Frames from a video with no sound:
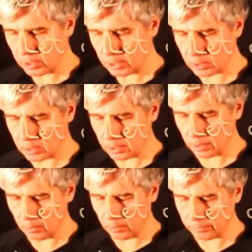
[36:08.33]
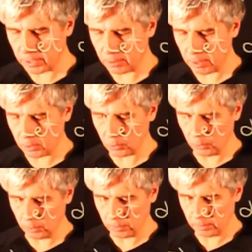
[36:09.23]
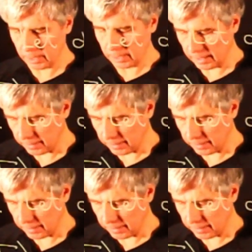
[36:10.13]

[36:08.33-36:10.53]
is of degree 2, and